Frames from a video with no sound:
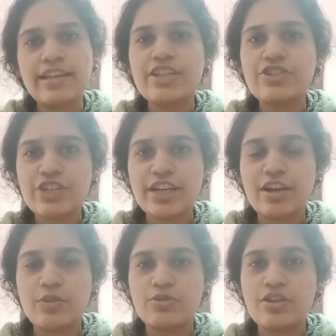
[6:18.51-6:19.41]
and check
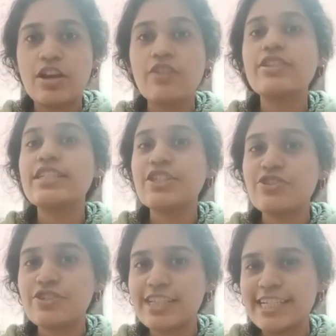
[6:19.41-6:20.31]
out how the
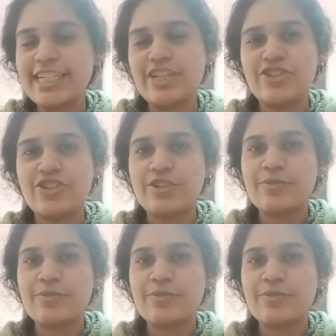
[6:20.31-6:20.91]
teachers teach.